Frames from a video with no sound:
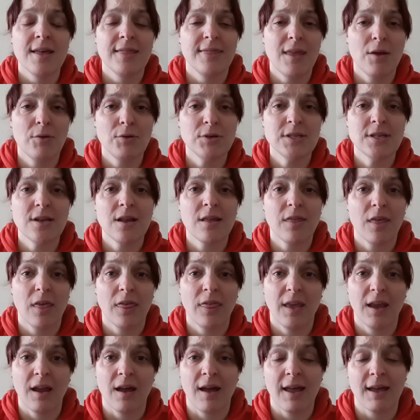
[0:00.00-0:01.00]
There is another
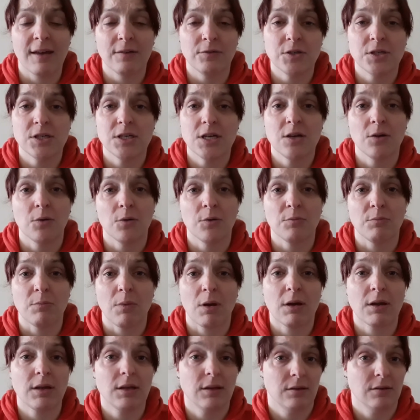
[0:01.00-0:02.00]
thing I have to do on
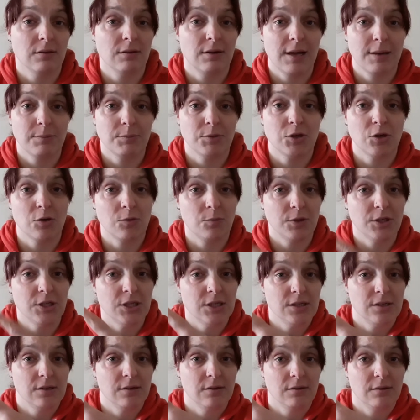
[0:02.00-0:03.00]
my laptop, which
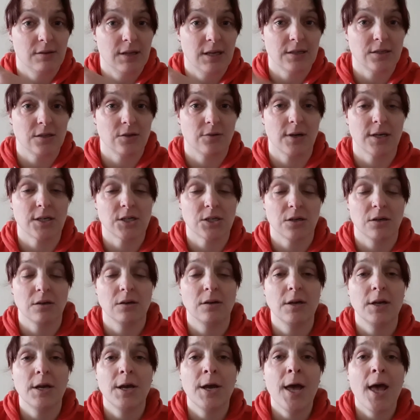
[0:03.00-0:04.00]
is in that direction.
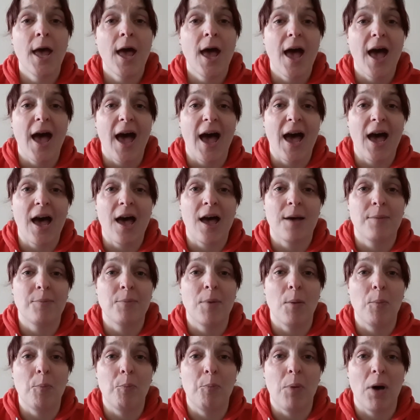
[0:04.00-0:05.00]

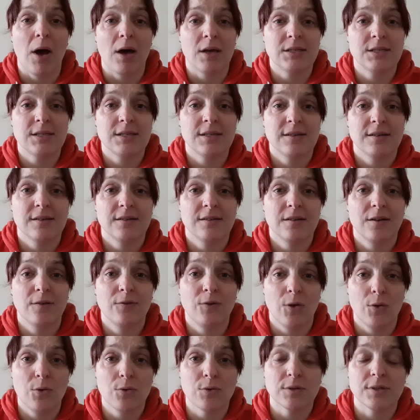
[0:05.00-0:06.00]
But
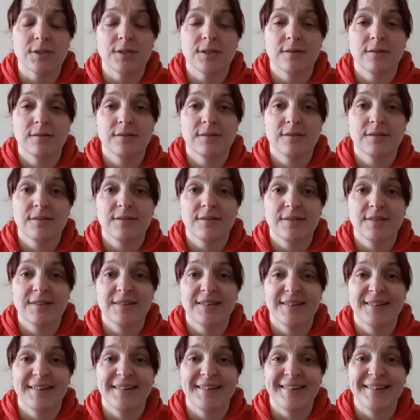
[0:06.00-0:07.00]
of course,
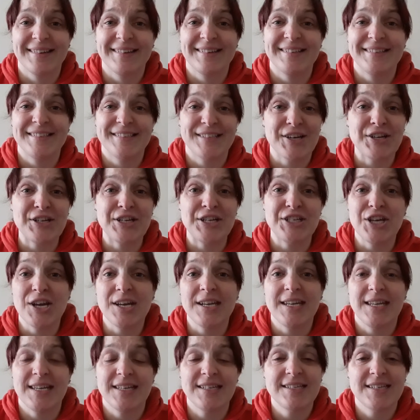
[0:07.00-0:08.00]
shiny,
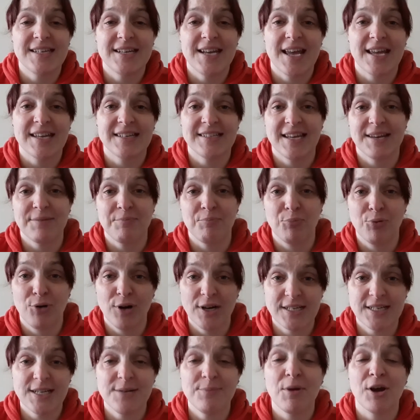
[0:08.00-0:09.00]
shiny internet,
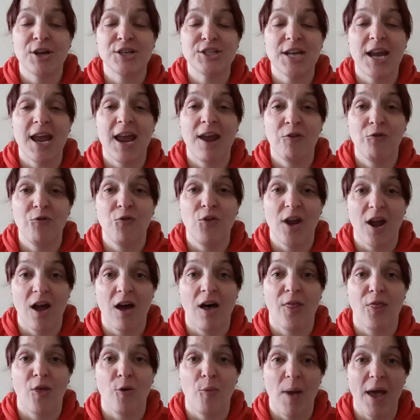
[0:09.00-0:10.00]
pretty much every
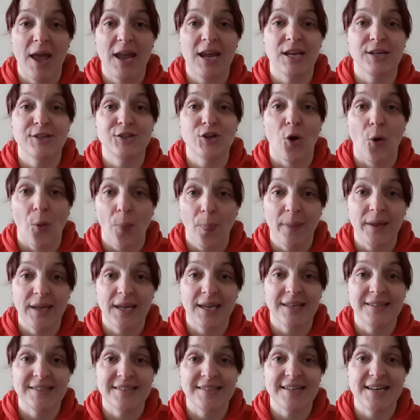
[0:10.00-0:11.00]
other page on the
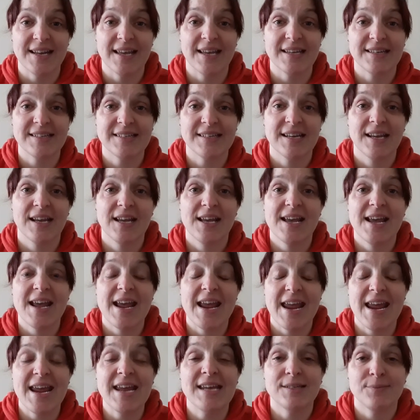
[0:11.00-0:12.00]
internet
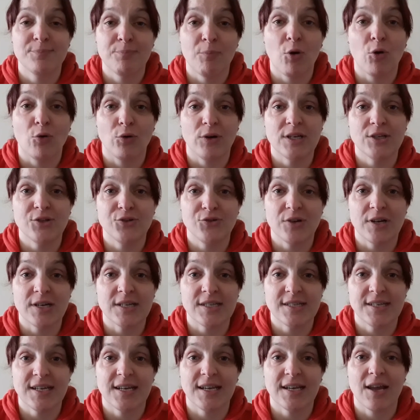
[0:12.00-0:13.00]
is more
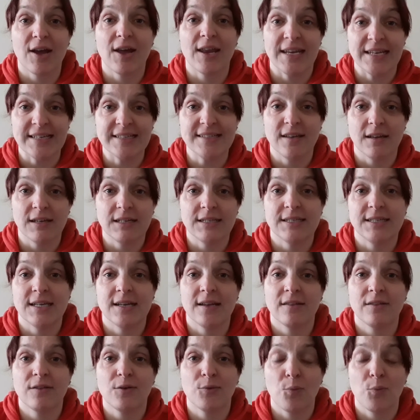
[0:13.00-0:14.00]
interesting and
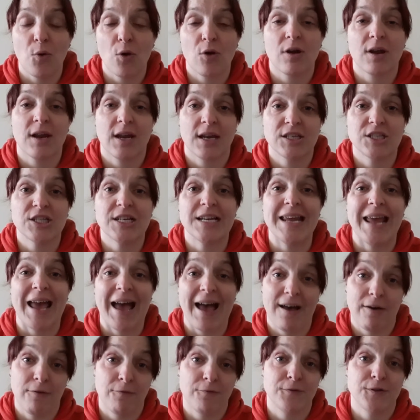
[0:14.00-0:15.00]
exciting than what I actually
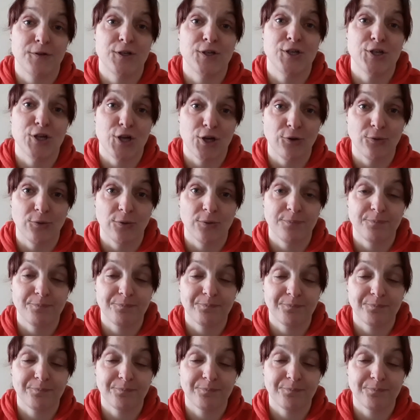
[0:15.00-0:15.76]
have to do.